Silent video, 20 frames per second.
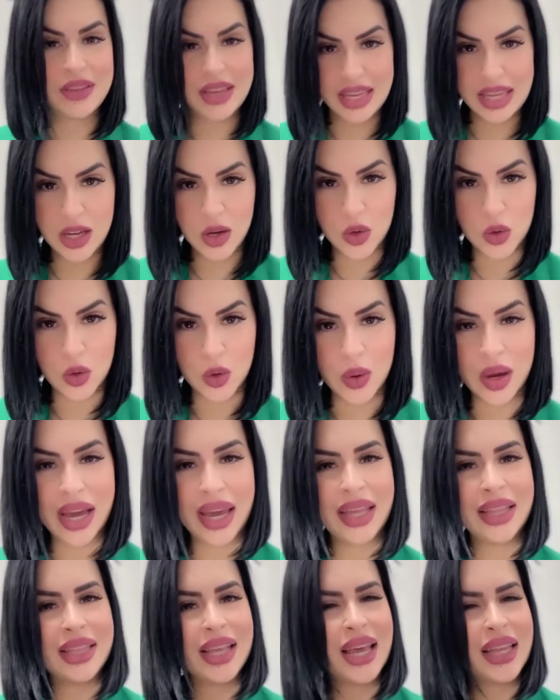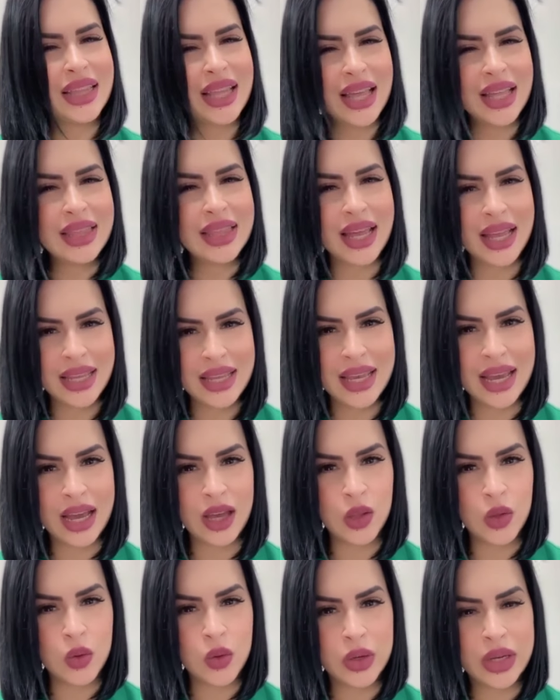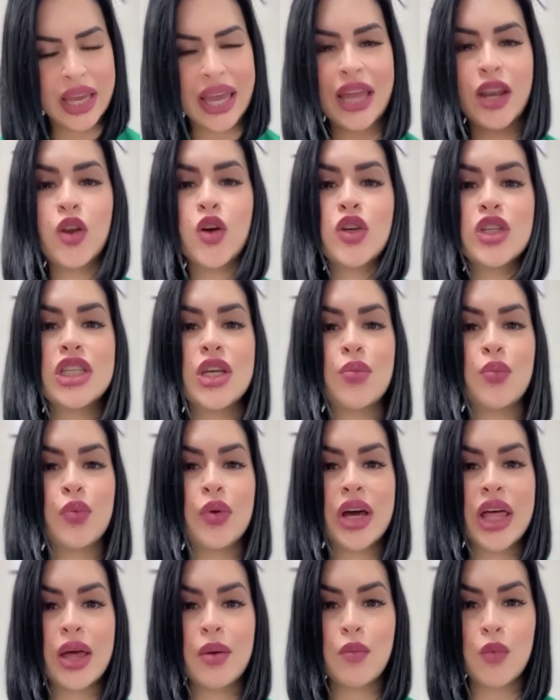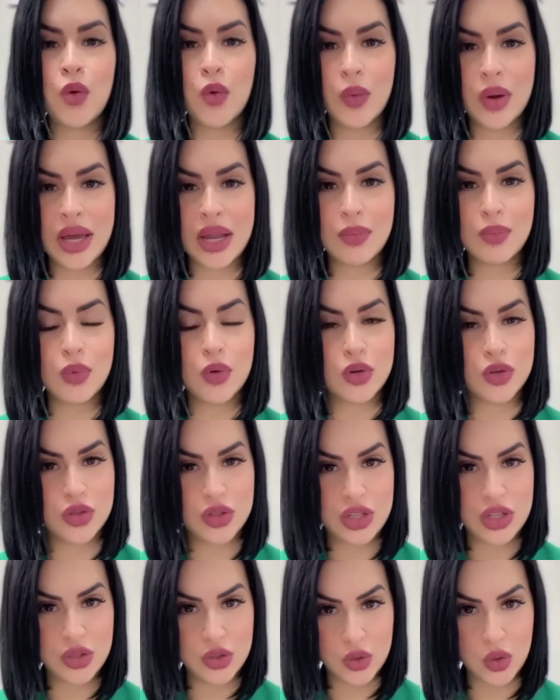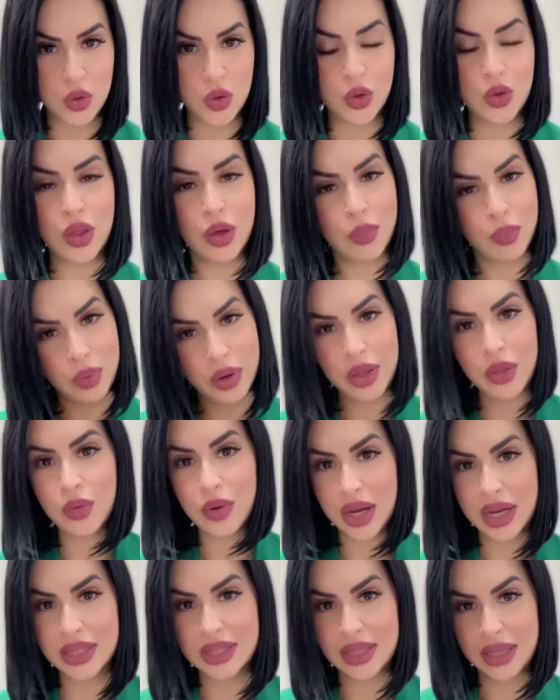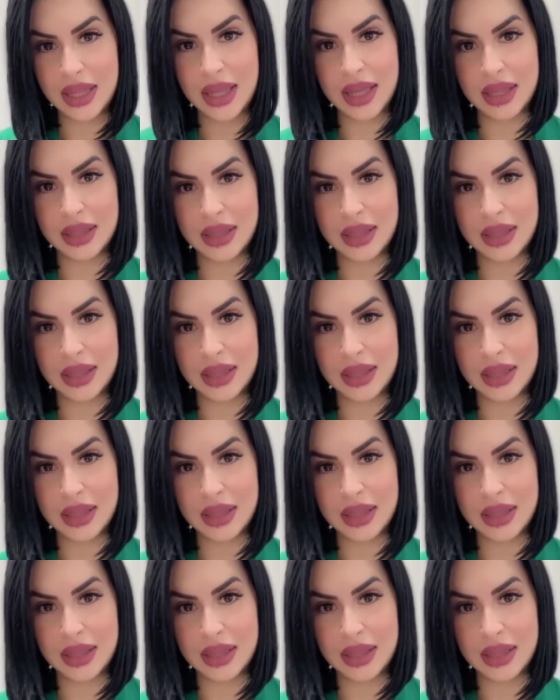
Cuban beauty grew up in the United States. She is based in Miami, Florida, United